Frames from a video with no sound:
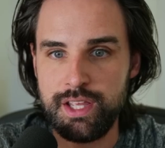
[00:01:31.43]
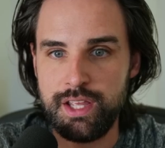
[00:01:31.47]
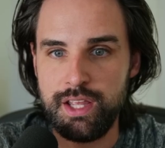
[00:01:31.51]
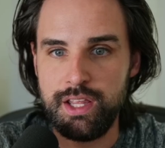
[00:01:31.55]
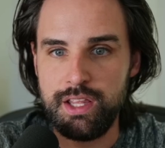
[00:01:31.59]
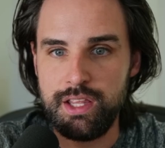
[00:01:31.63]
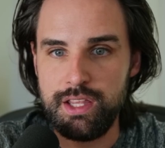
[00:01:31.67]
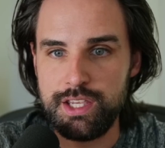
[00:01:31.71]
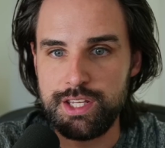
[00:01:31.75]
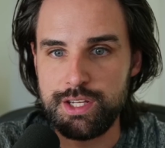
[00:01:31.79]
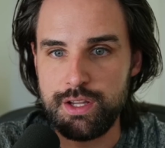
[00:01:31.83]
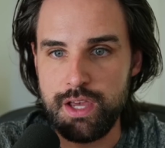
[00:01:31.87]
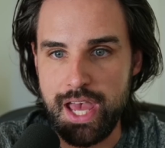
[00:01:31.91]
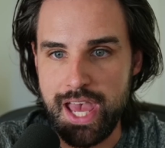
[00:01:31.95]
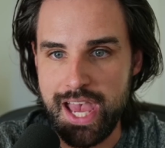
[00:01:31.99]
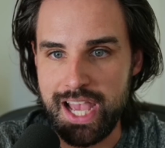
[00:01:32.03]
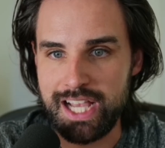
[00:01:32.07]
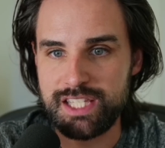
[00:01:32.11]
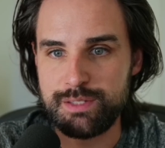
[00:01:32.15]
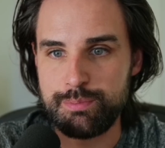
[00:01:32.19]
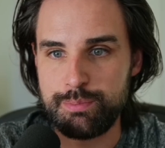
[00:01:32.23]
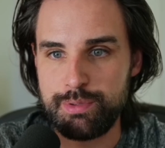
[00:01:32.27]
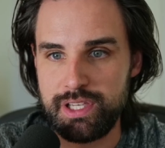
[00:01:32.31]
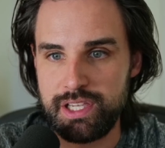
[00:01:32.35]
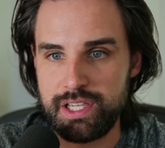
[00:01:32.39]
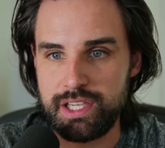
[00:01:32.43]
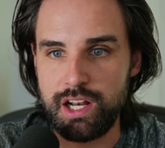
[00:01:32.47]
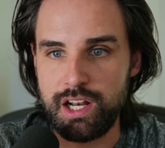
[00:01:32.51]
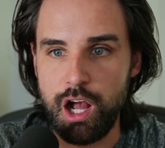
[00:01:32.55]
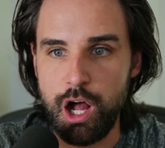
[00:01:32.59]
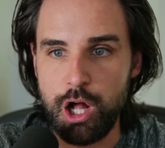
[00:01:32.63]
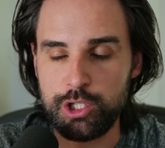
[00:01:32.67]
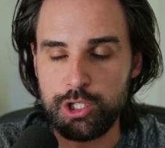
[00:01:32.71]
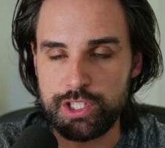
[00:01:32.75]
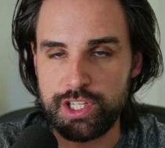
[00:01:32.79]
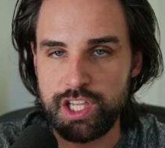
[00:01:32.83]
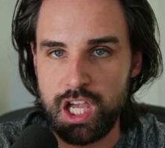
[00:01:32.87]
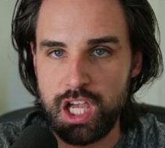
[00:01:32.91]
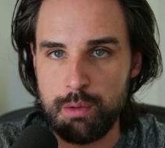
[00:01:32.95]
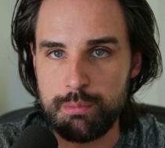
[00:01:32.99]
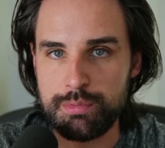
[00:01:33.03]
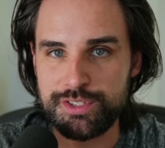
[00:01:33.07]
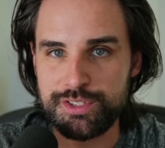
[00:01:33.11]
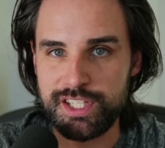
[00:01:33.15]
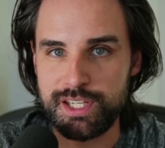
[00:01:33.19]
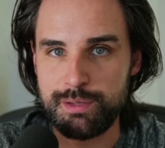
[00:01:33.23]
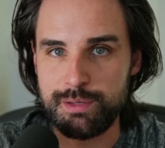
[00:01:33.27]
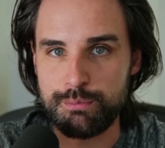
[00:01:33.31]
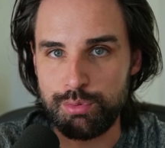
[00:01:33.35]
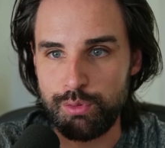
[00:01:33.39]
you know, X being an all
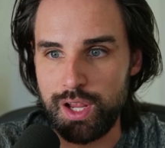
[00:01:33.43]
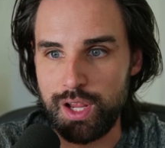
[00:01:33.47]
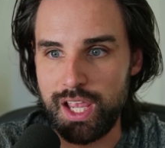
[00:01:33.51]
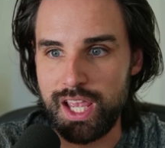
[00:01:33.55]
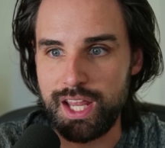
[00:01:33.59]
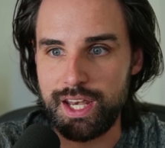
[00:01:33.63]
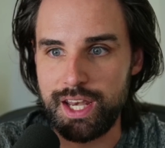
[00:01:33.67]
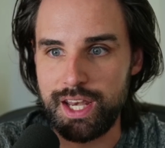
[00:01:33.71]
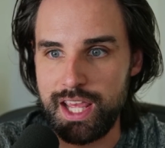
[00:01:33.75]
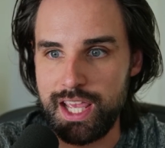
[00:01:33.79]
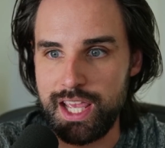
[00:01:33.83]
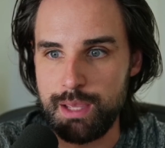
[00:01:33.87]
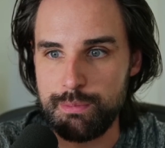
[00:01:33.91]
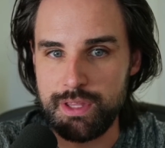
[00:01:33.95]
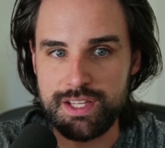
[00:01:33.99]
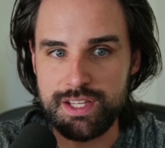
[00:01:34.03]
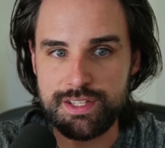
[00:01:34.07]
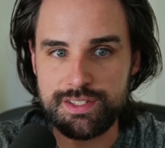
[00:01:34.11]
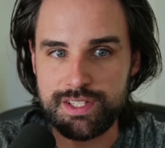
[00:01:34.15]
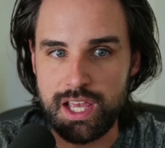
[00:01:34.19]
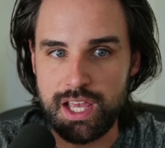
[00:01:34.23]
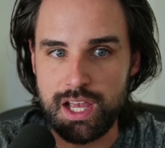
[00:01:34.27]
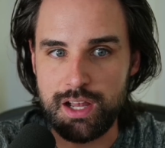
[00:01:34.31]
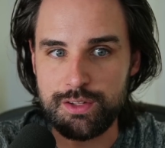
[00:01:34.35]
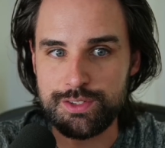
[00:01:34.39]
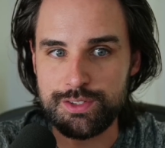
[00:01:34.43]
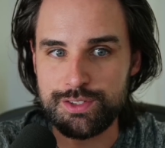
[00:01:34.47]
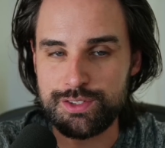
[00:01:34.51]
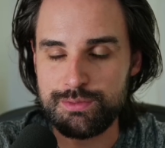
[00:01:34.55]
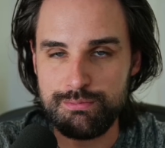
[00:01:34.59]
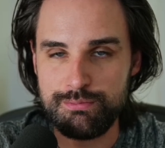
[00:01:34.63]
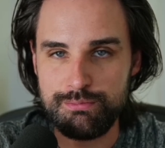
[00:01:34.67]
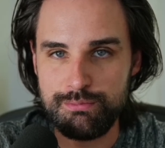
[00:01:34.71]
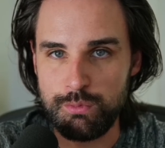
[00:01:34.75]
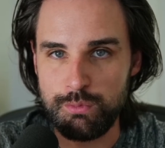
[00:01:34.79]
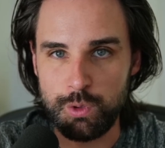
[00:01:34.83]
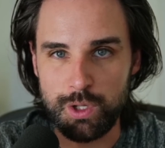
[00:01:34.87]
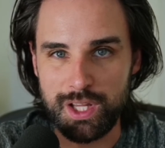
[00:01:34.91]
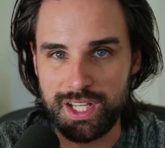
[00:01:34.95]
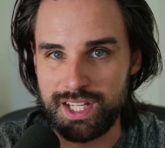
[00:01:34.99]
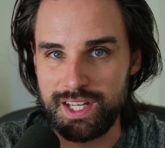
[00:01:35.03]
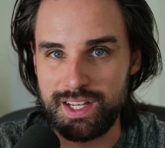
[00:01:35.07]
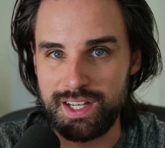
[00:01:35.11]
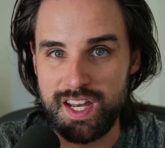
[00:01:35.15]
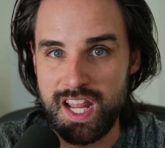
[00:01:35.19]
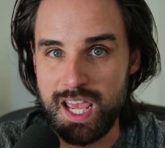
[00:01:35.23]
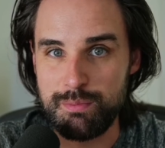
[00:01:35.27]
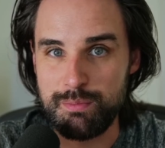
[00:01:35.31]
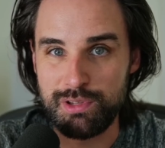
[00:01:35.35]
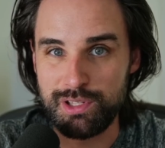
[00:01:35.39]
encompassing brand name that sounds more like a
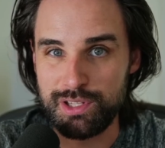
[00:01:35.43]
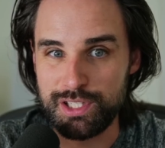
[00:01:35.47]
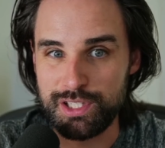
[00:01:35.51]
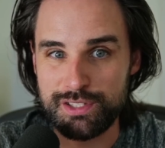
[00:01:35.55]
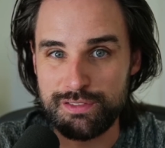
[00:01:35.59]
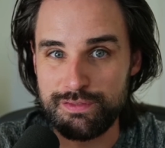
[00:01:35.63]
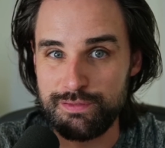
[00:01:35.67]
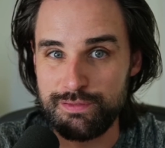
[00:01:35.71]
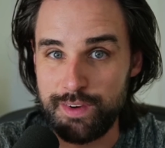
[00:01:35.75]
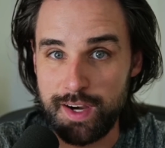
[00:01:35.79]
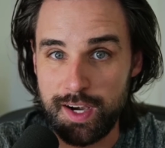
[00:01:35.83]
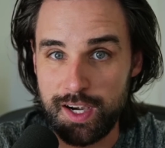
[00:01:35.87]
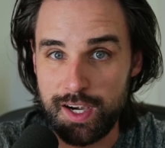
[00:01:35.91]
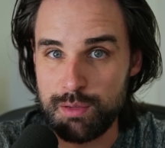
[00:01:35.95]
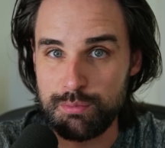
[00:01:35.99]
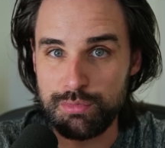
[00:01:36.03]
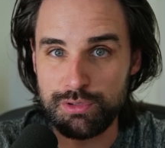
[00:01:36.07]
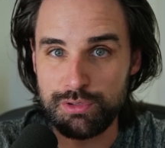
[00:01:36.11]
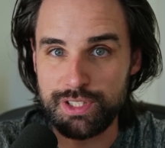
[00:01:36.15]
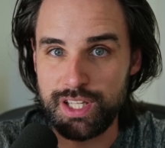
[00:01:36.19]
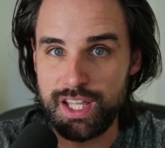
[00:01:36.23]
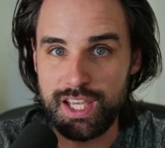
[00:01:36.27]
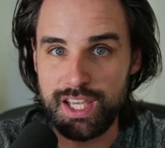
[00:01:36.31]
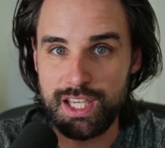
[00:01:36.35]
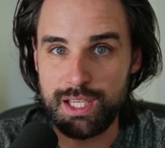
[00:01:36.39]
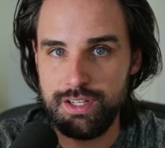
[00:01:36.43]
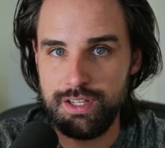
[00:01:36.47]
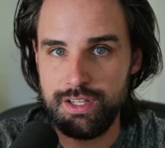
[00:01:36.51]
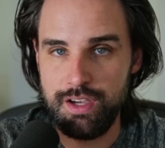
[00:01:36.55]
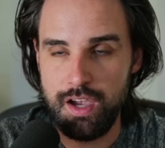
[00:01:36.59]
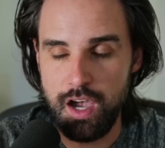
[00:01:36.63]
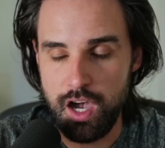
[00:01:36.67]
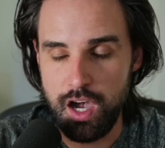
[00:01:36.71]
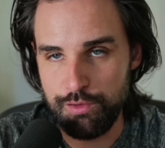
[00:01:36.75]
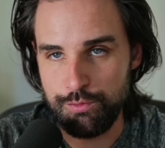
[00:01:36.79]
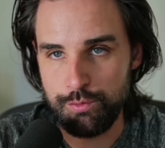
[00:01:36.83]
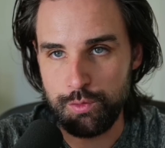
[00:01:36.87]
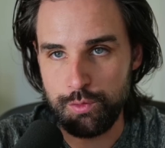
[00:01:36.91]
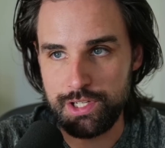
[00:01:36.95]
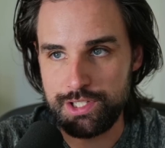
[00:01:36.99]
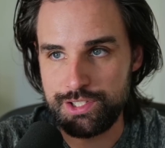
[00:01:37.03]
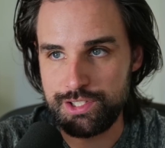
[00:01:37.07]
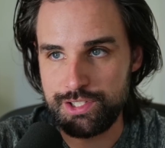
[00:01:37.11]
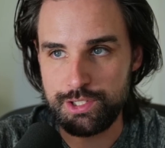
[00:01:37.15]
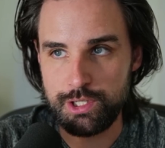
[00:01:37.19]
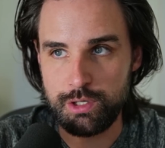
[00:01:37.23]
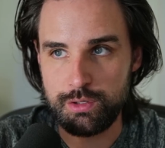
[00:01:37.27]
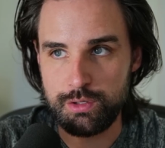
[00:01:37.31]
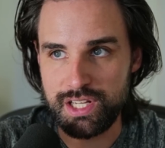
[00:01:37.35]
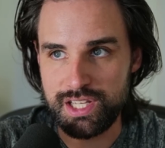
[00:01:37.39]
nebulous variable name of which
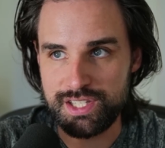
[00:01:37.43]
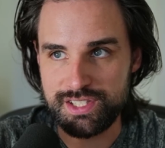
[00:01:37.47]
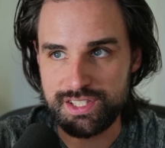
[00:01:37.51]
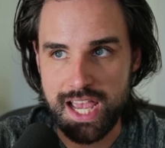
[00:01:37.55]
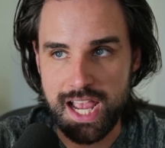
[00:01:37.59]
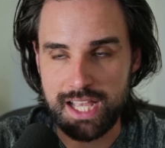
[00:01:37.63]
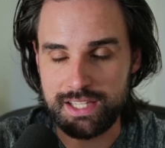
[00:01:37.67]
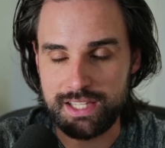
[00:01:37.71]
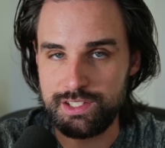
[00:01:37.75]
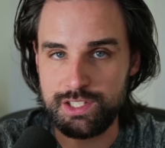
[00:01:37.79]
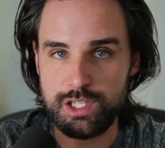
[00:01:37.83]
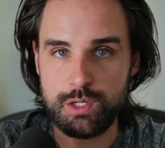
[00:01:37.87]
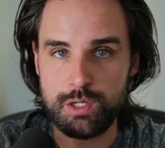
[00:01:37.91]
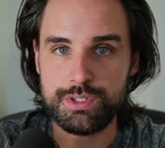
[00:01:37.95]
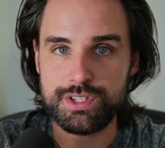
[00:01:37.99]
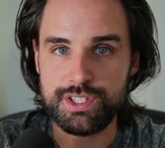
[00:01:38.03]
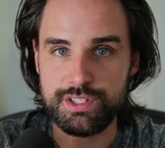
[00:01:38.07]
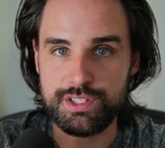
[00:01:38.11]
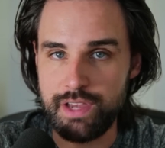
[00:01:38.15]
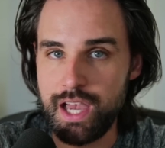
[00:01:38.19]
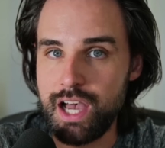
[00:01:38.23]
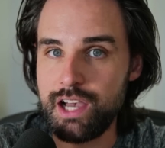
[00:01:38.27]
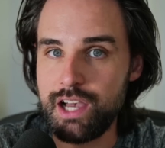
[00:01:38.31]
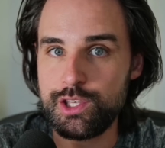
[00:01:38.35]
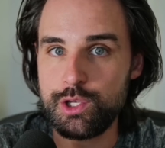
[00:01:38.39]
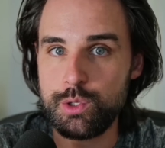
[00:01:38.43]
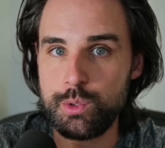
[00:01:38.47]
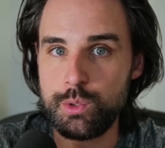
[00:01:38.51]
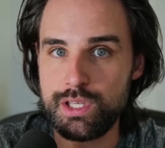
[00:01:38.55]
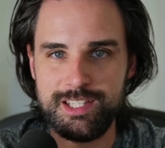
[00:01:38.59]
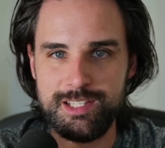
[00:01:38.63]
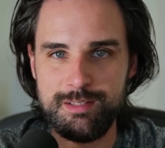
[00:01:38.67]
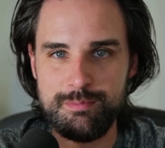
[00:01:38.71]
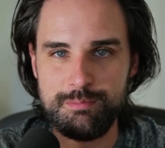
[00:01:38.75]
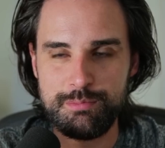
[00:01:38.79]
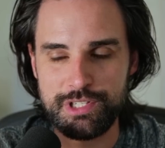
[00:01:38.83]
you don't exactly know what the value is.